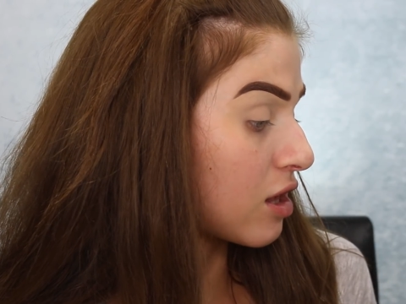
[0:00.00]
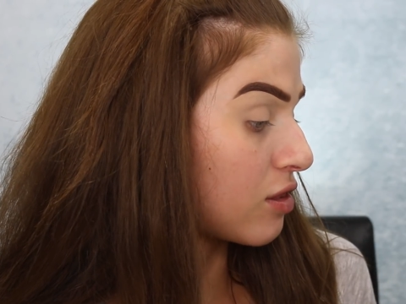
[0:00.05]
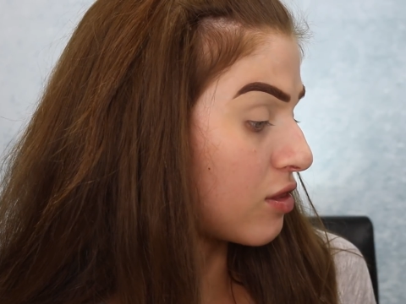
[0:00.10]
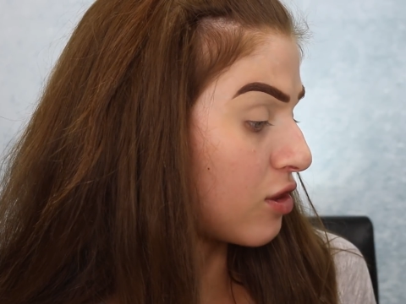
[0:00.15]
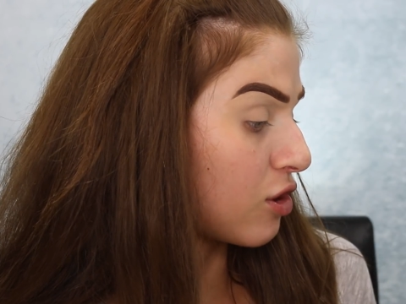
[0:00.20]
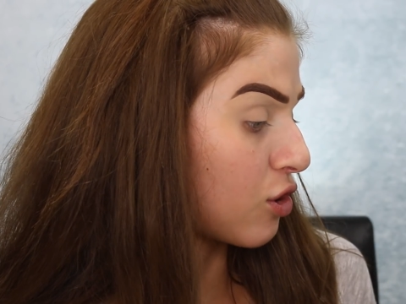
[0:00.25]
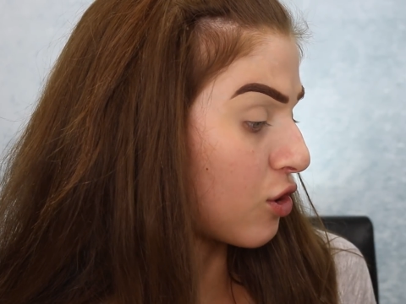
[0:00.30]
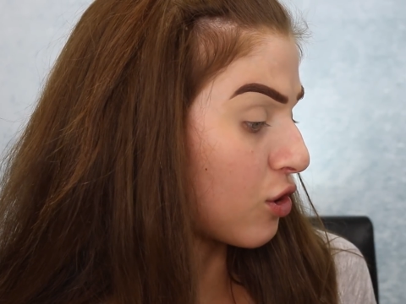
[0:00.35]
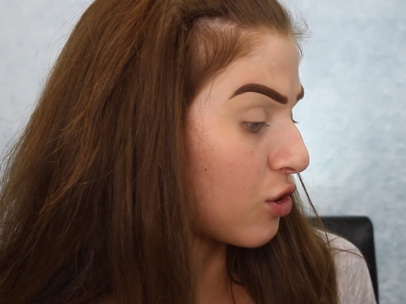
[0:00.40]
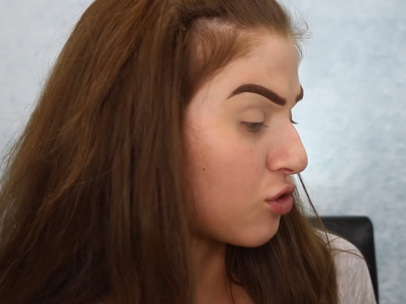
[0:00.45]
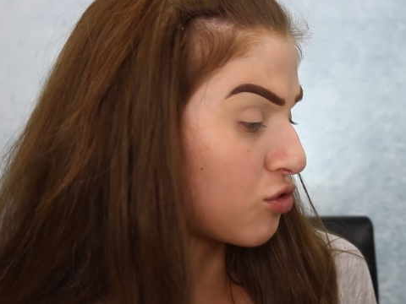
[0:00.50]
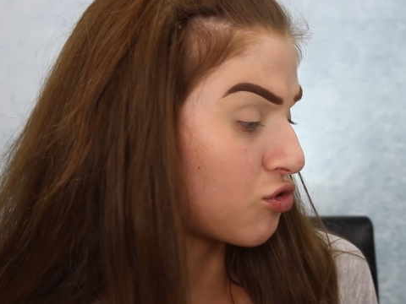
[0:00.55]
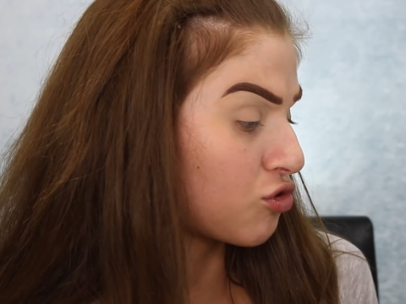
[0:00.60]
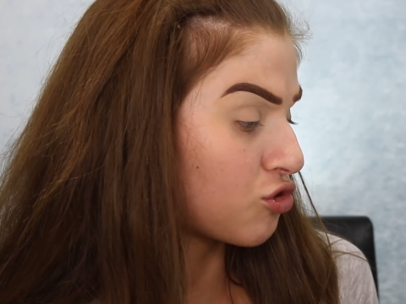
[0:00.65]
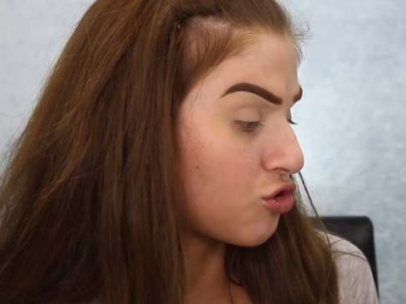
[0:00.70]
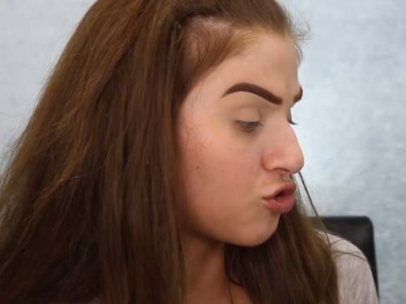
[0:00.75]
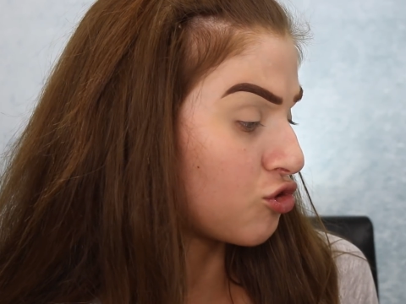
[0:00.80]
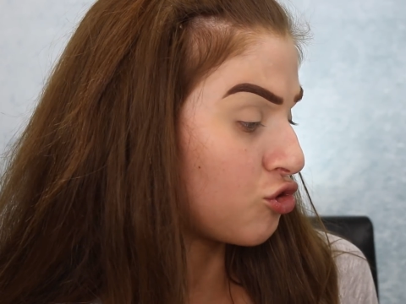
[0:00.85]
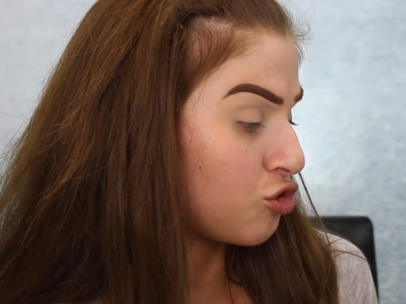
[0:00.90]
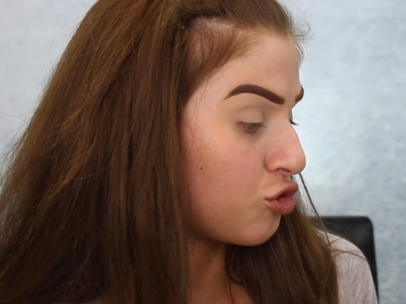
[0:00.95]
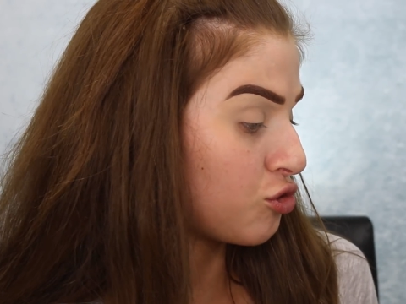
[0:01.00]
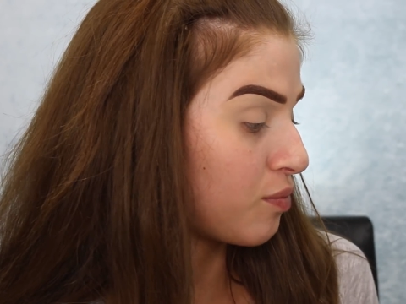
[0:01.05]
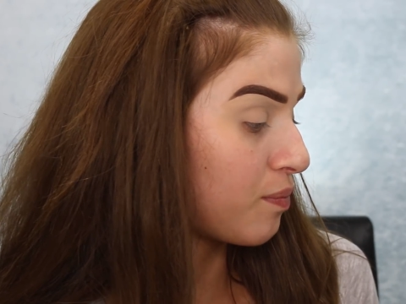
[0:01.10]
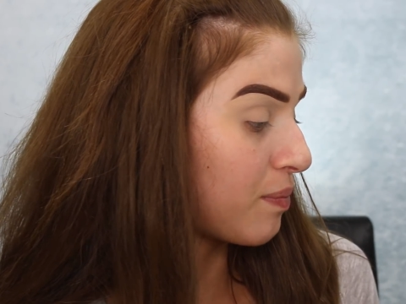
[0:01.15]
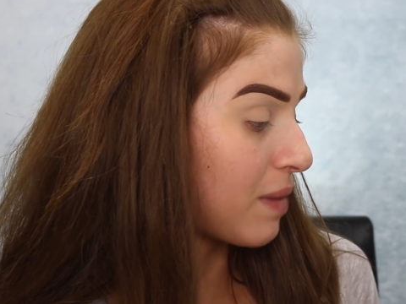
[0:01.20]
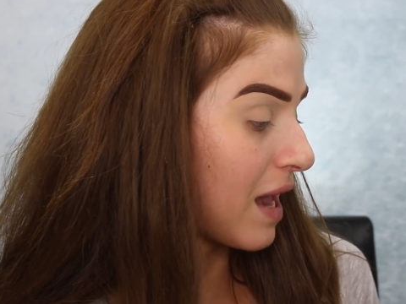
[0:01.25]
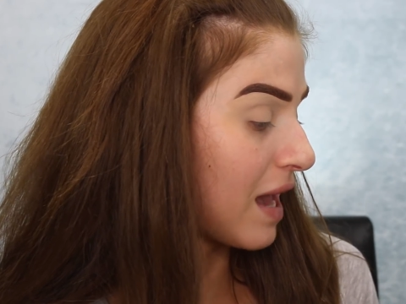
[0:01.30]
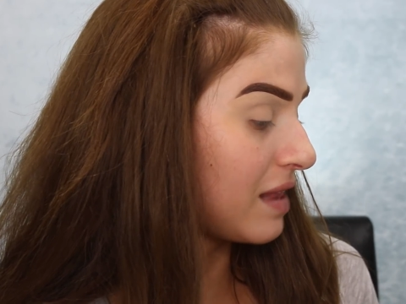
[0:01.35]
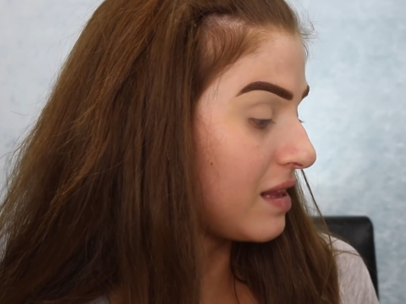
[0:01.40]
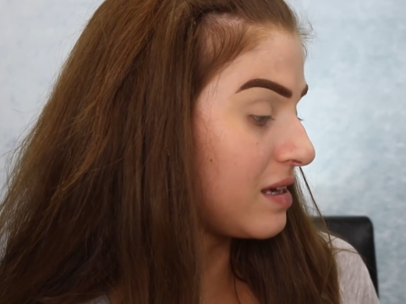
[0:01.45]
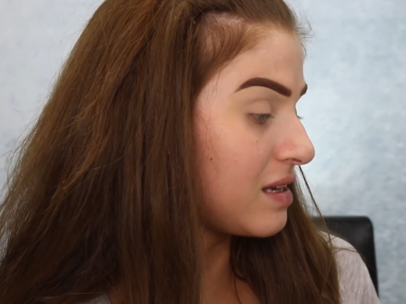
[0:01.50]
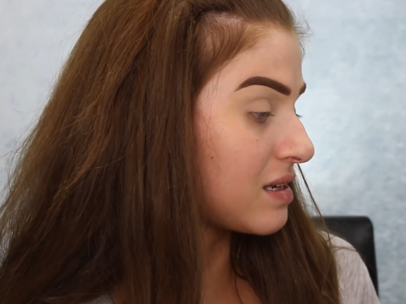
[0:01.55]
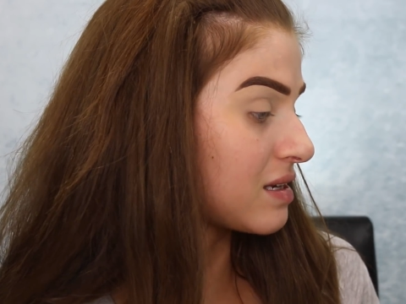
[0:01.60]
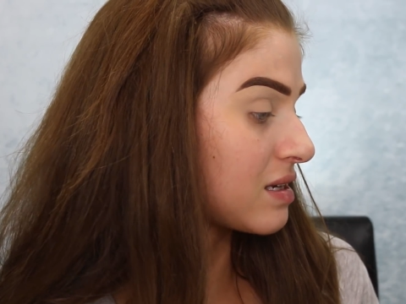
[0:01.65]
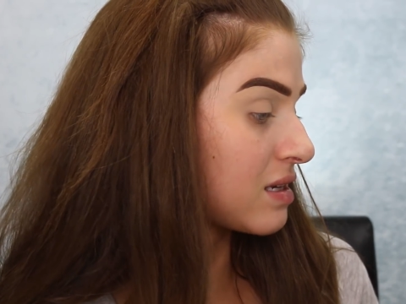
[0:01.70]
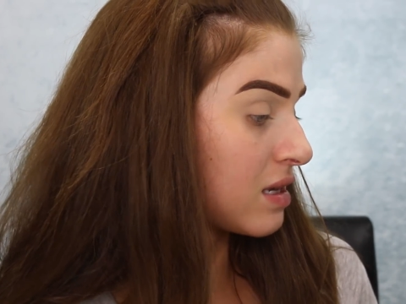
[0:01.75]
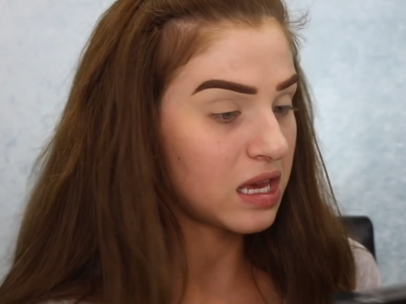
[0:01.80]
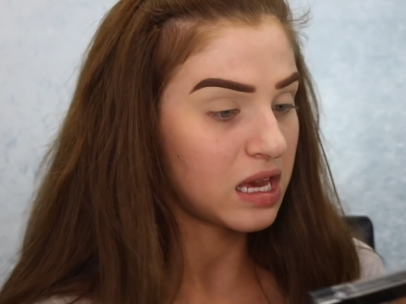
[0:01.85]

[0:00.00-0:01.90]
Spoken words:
The Go-To palette,